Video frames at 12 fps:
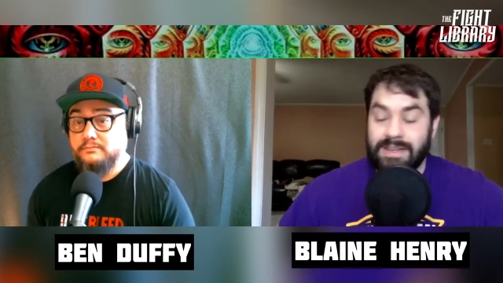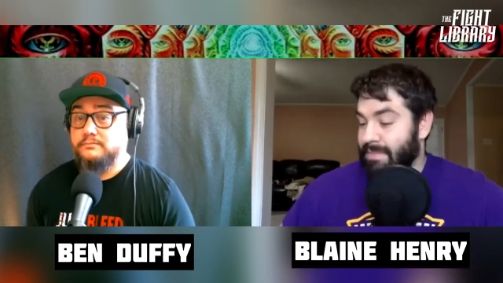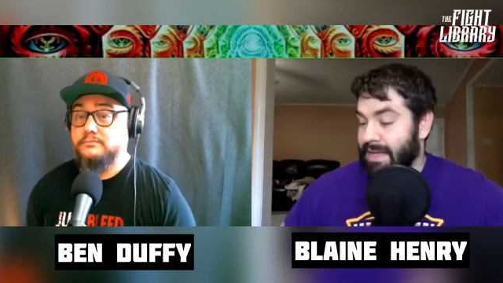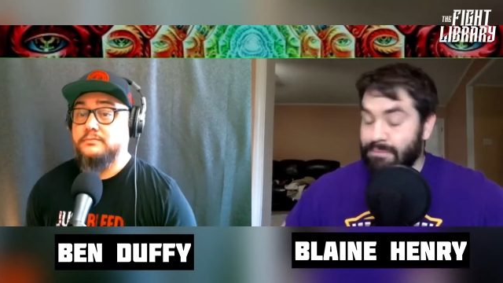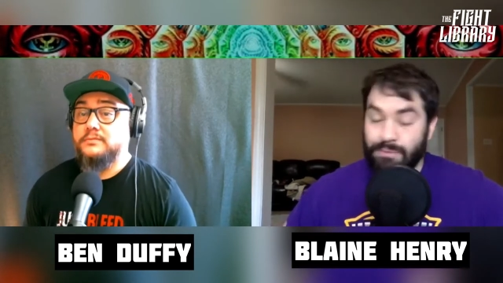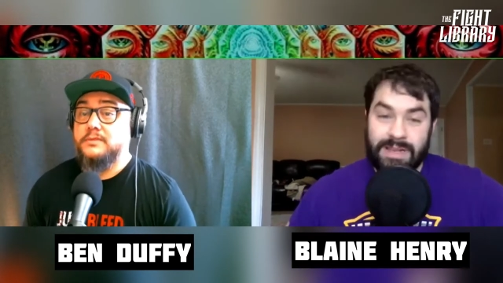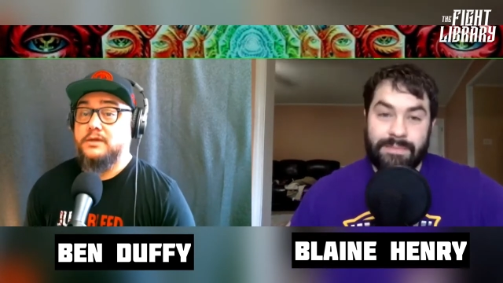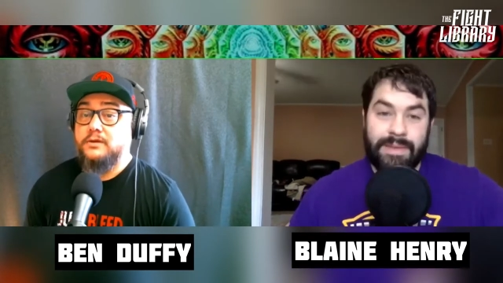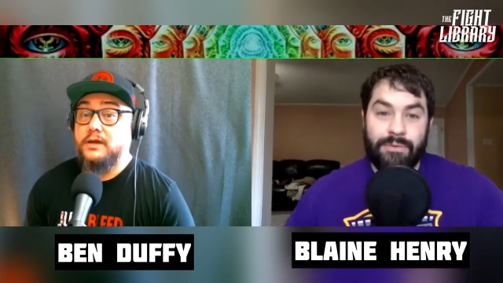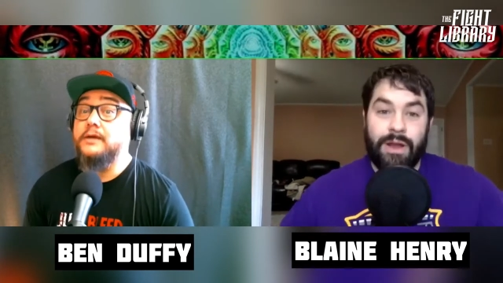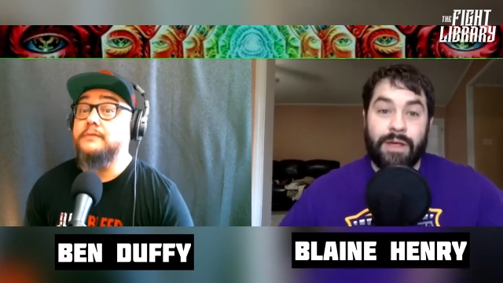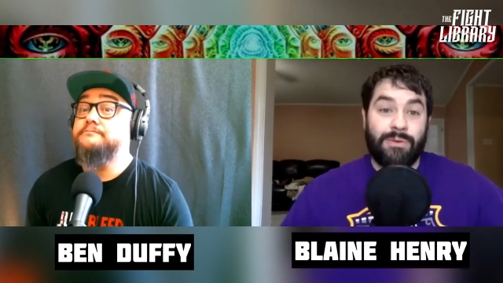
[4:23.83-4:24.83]
Speaker 1: It, made, it really
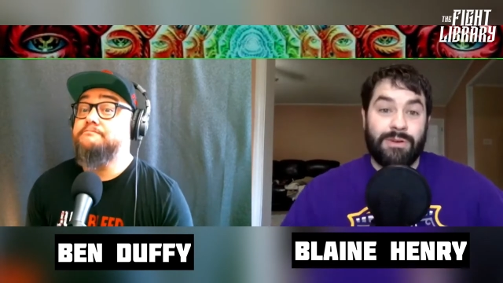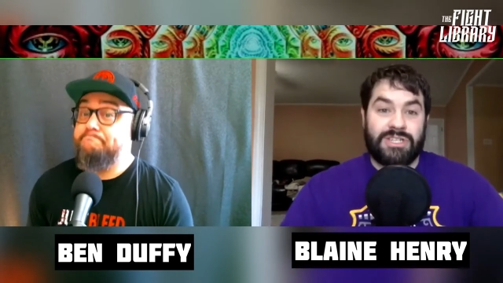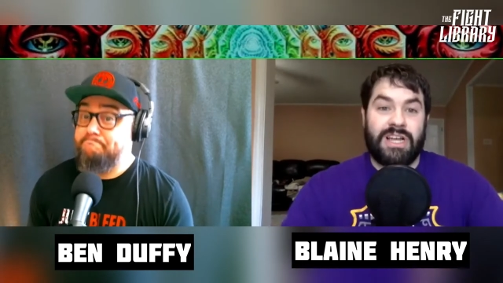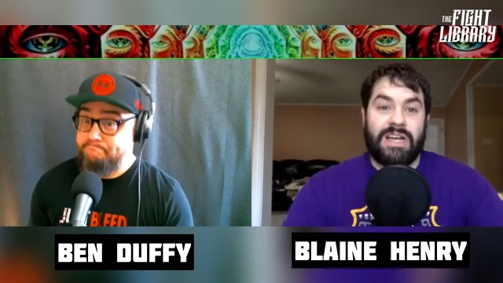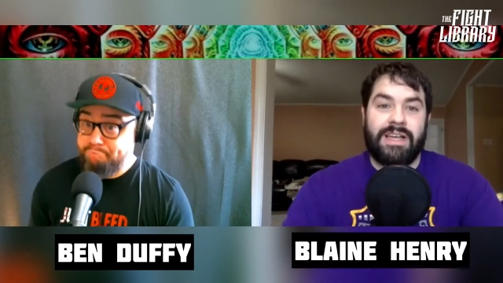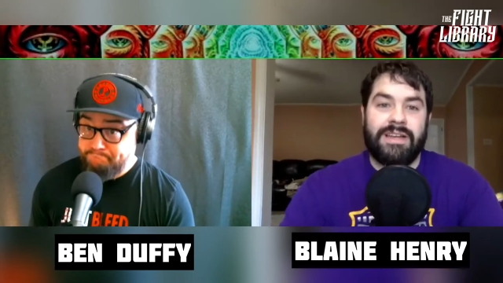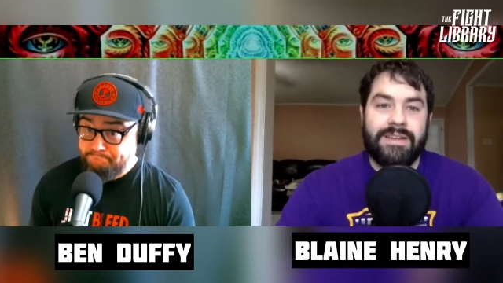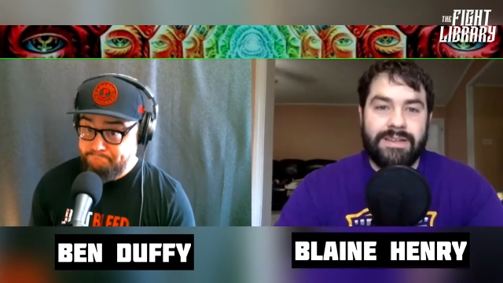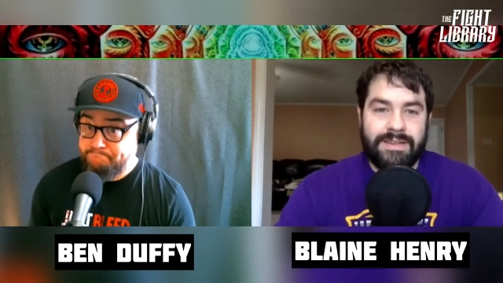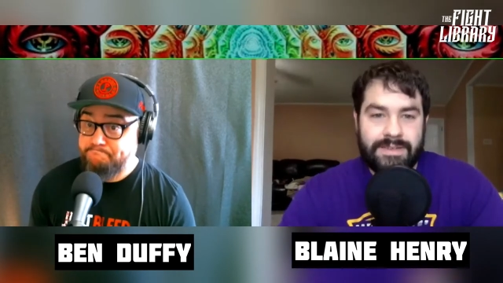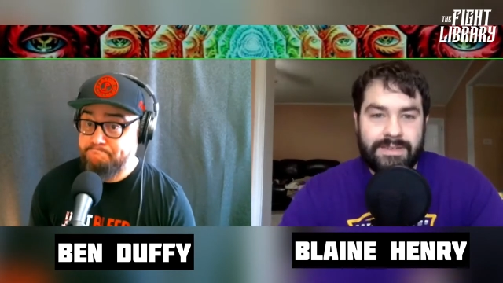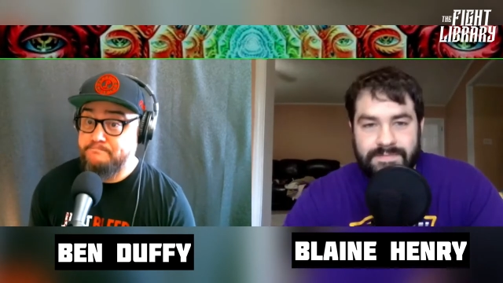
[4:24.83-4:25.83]
made Rothwell shine.
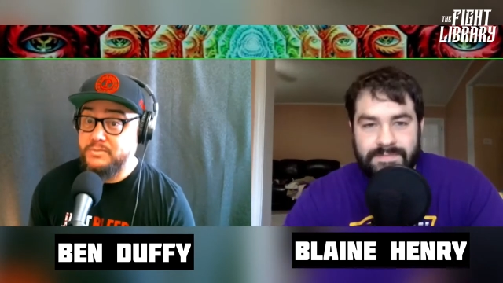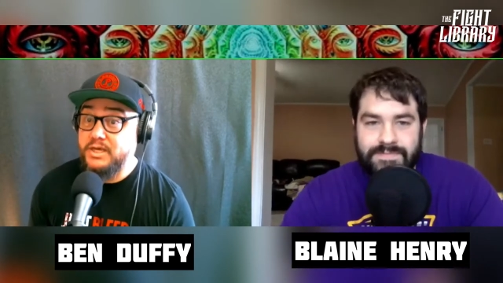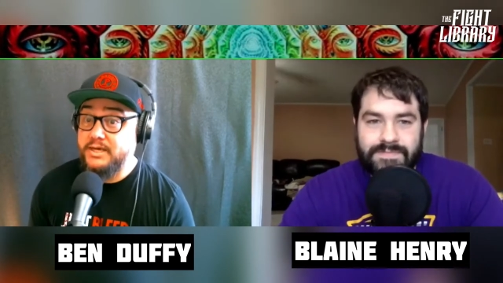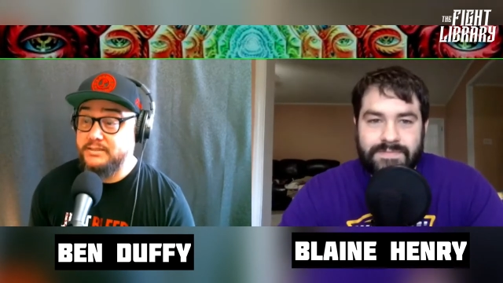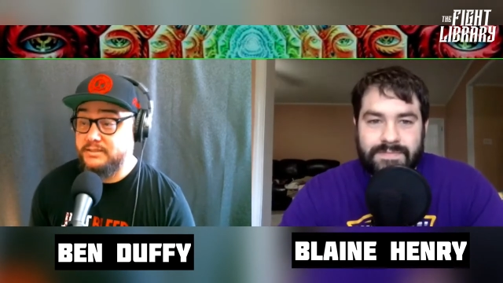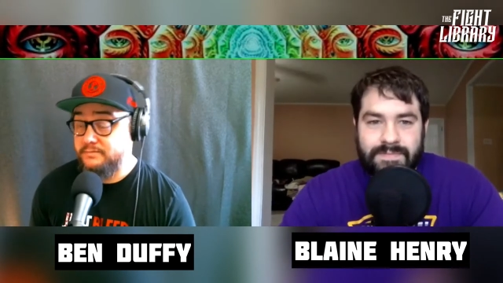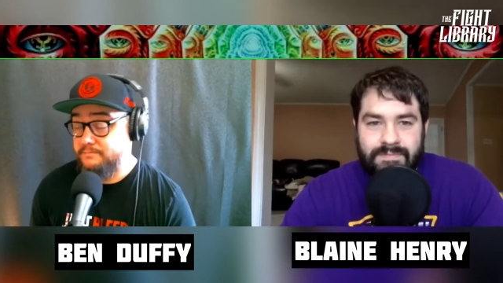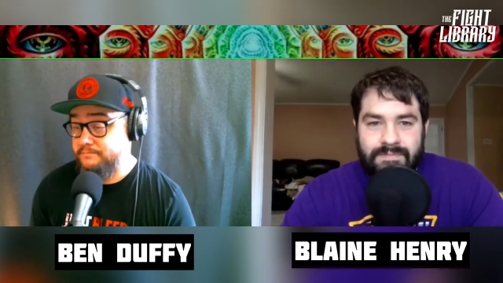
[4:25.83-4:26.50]
Yes.